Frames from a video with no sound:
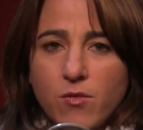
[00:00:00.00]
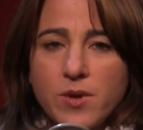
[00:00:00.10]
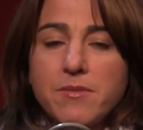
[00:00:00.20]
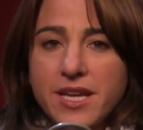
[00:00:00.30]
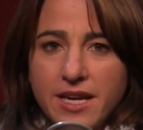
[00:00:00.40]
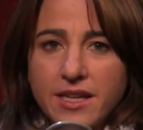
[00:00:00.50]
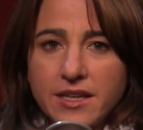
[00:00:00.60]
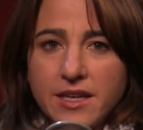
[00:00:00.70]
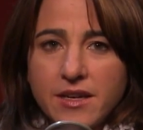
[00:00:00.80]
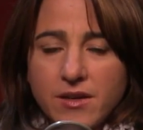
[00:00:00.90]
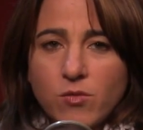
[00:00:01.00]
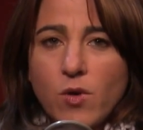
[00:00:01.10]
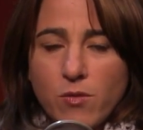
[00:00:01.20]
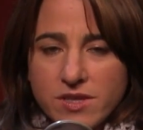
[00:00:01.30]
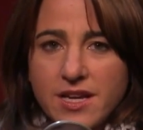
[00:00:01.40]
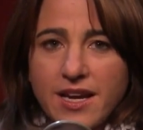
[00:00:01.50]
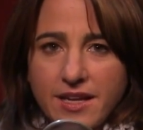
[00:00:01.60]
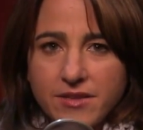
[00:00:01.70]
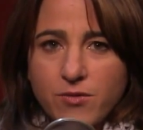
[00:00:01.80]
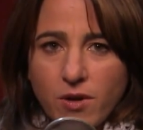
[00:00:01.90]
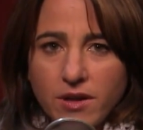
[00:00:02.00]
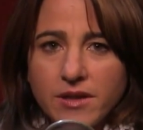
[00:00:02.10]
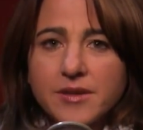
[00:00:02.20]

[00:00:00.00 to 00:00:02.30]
we mean it, what we're signing. Right.